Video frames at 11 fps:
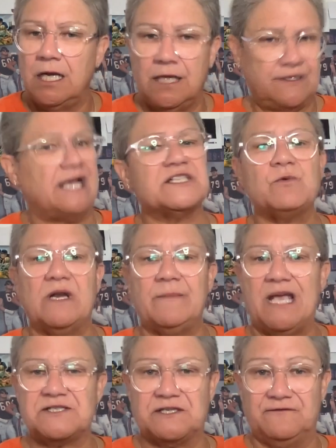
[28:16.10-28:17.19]
That's what I'm
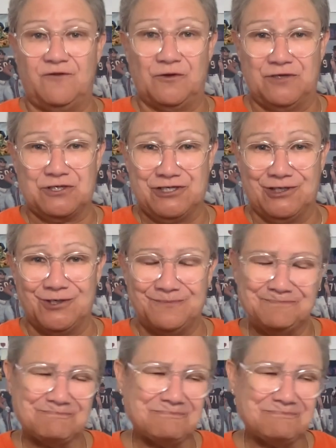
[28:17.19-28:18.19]
asking for this year.